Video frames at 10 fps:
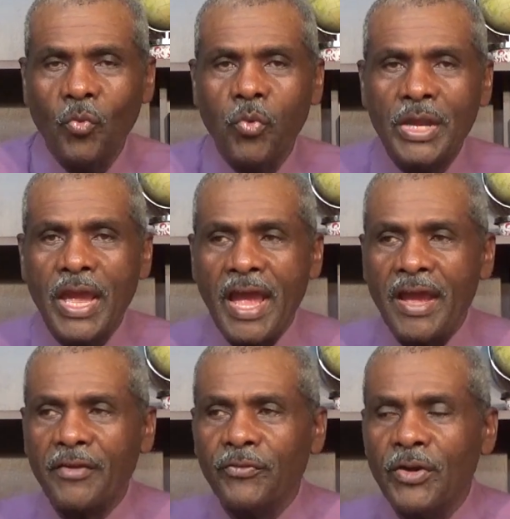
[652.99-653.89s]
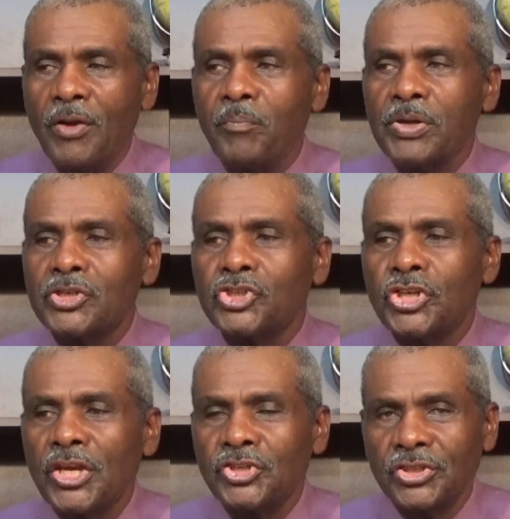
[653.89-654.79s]
We have
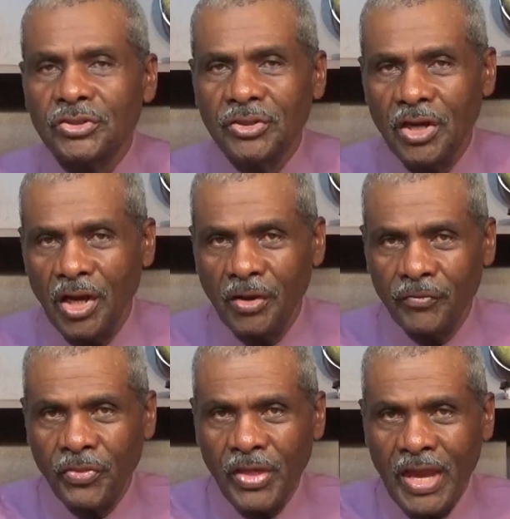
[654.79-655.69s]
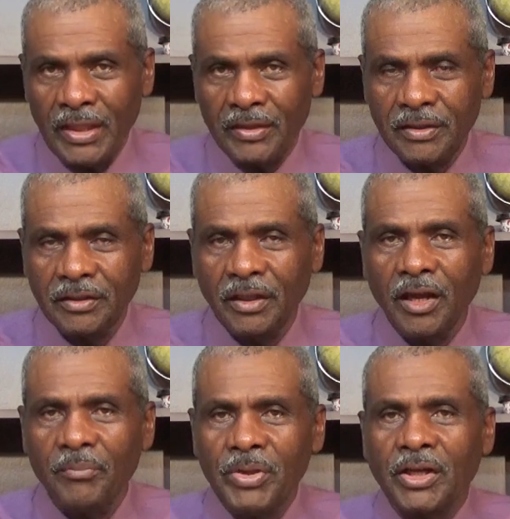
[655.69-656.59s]
possession of that
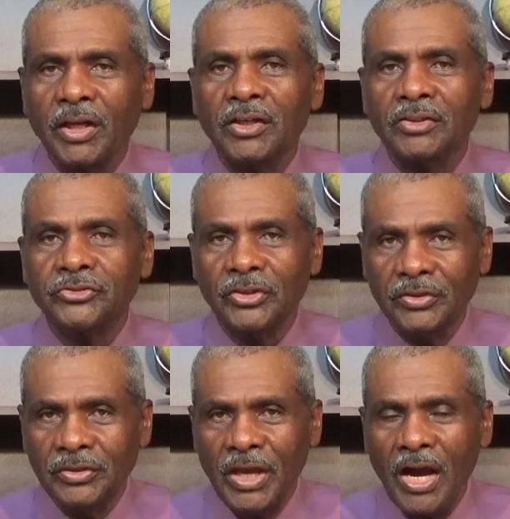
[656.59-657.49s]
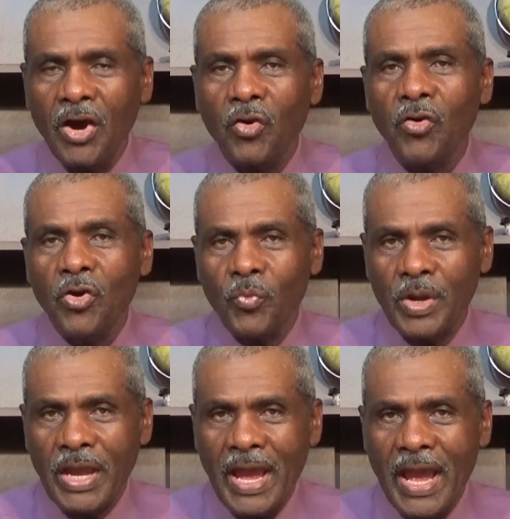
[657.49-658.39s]
because now
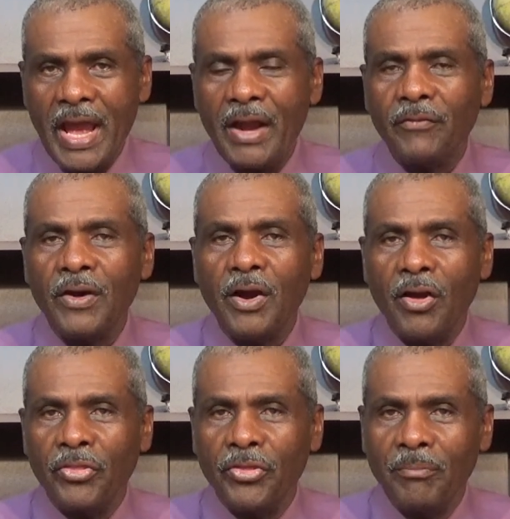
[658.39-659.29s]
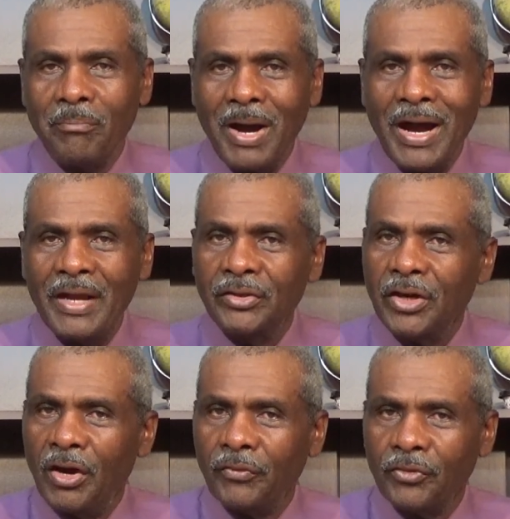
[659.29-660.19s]
we have the mind
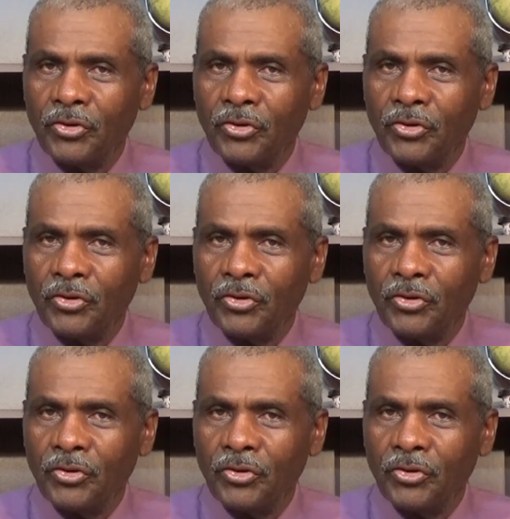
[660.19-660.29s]
of